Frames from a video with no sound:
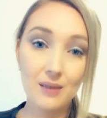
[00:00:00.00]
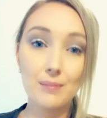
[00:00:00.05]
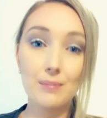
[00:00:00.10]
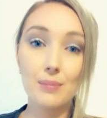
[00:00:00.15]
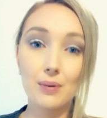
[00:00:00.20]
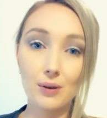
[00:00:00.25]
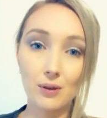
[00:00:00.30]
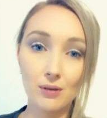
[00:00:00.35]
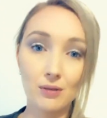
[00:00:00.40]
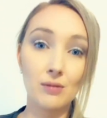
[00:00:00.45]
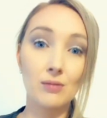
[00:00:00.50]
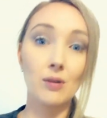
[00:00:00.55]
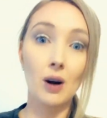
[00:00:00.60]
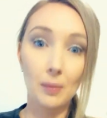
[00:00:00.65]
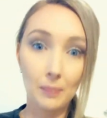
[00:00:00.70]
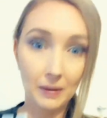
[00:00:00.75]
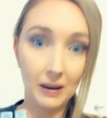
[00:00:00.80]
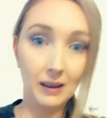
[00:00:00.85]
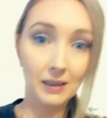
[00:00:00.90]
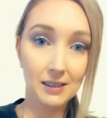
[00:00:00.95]

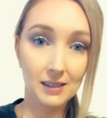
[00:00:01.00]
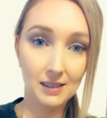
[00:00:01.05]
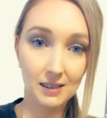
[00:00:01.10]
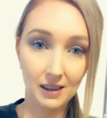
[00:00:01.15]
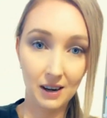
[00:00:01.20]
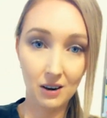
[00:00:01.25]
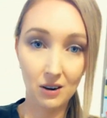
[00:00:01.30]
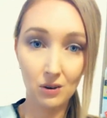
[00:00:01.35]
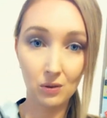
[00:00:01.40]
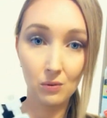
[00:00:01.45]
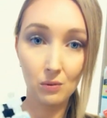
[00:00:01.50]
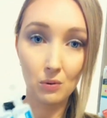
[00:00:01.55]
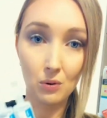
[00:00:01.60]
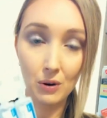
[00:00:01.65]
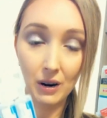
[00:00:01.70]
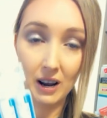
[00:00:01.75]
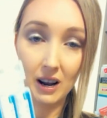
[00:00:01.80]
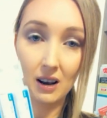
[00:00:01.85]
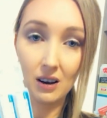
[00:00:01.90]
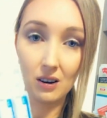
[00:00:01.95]
proper sterile
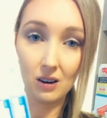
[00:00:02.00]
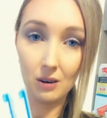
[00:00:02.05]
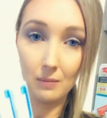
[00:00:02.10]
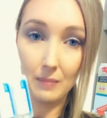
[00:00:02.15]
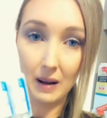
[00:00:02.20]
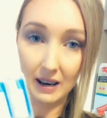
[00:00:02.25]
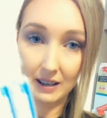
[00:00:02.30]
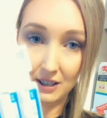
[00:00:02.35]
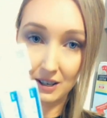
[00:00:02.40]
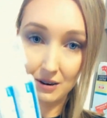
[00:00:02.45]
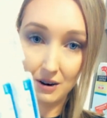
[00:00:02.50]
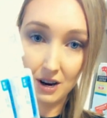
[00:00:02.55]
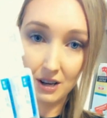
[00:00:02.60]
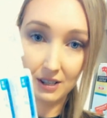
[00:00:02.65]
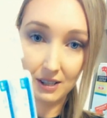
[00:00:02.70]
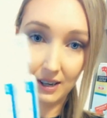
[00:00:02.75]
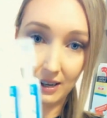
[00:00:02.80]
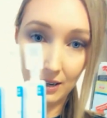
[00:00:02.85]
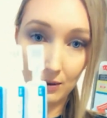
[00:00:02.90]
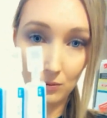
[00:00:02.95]
water or
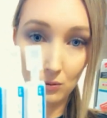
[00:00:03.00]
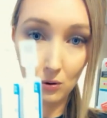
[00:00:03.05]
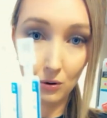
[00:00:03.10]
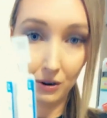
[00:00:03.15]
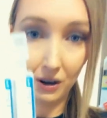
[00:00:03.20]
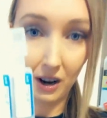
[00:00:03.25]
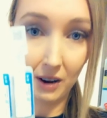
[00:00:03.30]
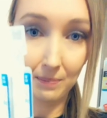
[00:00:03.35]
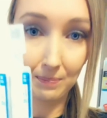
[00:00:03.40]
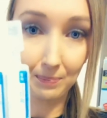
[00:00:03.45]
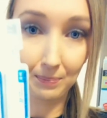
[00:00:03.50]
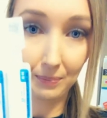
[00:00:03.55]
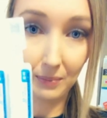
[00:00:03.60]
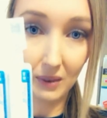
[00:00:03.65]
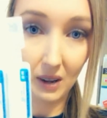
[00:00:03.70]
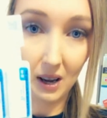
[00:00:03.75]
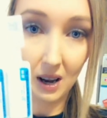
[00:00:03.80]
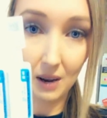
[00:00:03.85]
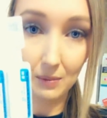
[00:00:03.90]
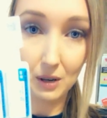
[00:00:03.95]
bacteriostatic water.
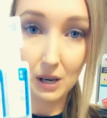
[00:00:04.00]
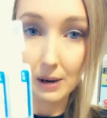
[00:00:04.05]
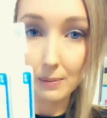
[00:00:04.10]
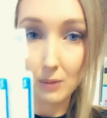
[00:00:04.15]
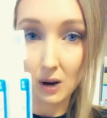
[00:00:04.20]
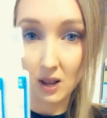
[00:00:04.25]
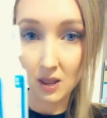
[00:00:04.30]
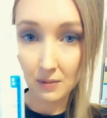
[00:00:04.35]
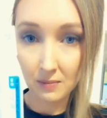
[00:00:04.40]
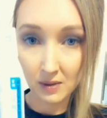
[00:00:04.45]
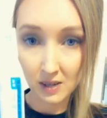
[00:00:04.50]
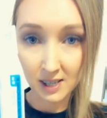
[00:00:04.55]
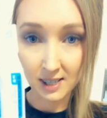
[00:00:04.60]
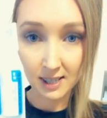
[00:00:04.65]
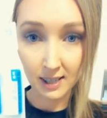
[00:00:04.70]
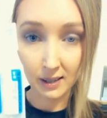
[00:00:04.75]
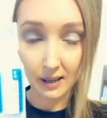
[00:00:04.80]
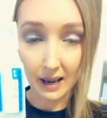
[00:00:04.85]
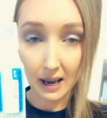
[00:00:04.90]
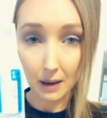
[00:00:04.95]
You can buy them in these
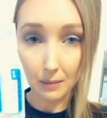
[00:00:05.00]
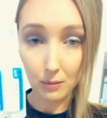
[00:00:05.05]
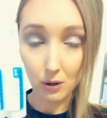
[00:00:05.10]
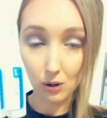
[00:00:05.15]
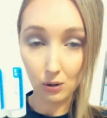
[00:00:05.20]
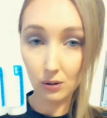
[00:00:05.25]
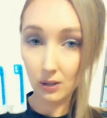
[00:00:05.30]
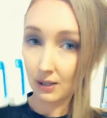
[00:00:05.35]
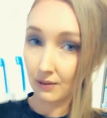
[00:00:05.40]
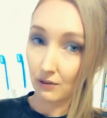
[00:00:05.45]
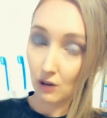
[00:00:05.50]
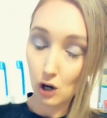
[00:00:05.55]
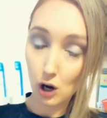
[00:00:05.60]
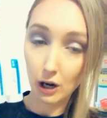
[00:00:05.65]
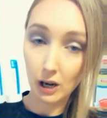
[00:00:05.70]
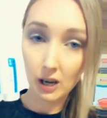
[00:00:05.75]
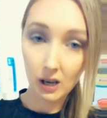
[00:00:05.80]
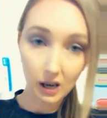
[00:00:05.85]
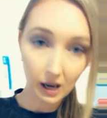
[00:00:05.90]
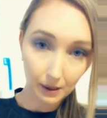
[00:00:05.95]
little ampules. If you go to
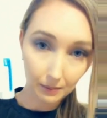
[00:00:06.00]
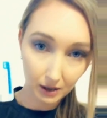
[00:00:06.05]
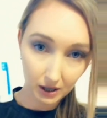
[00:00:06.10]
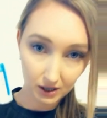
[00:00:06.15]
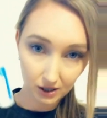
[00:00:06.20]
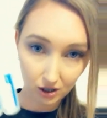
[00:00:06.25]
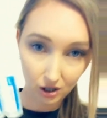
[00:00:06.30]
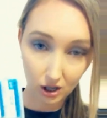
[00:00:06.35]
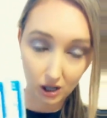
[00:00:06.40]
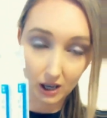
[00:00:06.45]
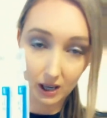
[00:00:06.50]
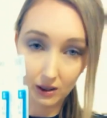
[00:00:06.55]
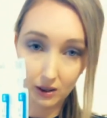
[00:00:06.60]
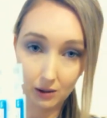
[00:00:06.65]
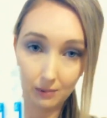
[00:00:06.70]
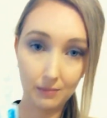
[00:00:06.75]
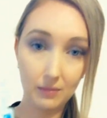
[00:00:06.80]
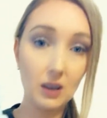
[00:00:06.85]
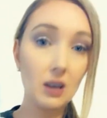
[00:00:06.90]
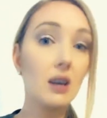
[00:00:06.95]
your chemist, you can get
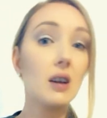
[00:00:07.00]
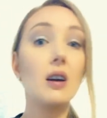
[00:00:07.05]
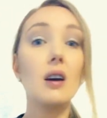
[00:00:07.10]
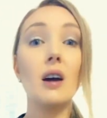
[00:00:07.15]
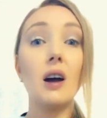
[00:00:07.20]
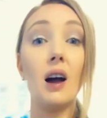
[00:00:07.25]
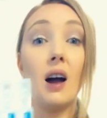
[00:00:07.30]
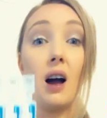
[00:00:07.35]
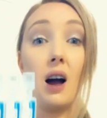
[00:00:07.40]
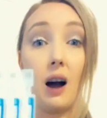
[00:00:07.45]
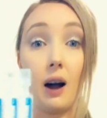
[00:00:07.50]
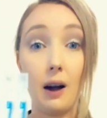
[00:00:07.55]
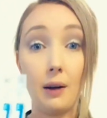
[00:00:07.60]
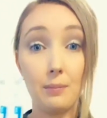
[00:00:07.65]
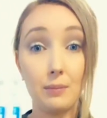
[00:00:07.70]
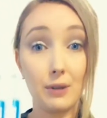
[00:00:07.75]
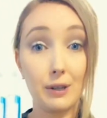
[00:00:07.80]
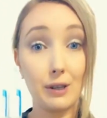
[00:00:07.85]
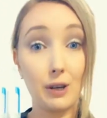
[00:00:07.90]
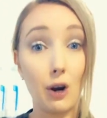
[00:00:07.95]
them.
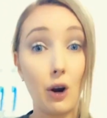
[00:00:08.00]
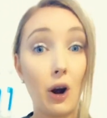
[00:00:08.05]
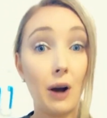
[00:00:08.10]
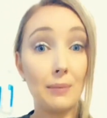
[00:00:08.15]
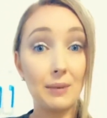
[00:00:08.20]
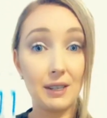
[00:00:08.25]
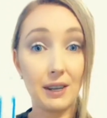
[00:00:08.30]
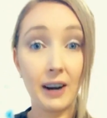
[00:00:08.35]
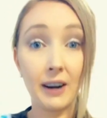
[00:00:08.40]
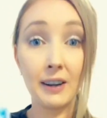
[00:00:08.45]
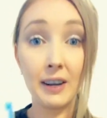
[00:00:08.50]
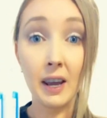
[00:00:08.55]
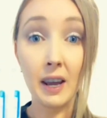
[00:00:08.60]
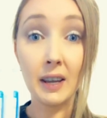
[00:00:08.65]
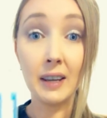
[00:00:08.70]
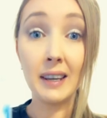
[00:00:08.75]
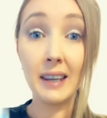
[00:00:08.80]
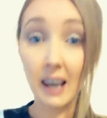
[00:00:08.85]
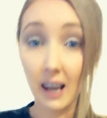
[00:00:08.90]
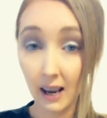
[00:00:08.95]
So I'm starting
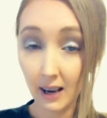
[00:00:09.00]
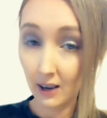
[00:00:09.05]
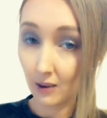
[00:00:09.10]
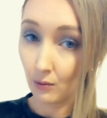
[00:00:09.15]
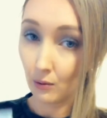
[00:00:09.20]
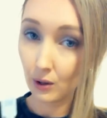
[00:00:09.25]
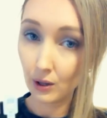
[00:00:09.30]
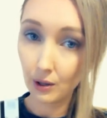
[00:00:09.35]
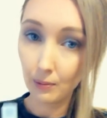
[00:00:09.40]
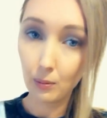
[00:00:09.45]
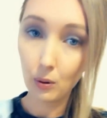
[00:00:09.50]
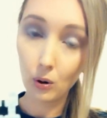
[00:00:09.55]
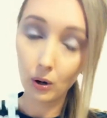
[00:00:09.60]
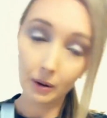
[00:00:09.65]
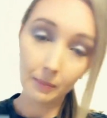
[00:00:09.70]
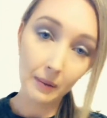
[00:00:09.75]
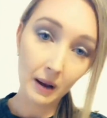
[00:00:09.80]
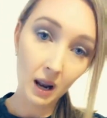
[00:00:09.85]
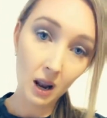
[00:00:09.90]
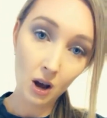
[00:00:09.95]
again with the
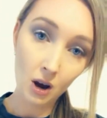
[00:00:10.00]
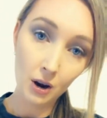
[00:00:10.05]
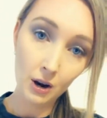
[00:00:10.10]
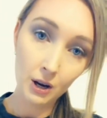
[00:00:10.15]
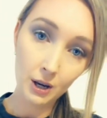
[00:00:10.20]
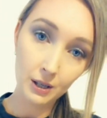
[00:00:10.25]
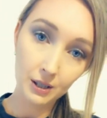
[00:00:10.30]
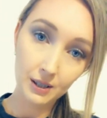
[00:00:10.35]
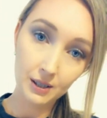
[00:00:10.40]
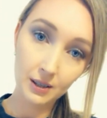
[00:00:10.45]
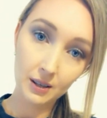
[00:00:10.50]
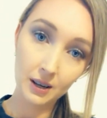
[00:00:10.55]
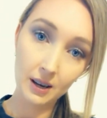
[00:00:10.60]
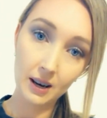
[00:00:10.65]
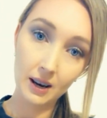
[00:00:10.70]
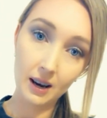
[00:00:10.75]
portobellos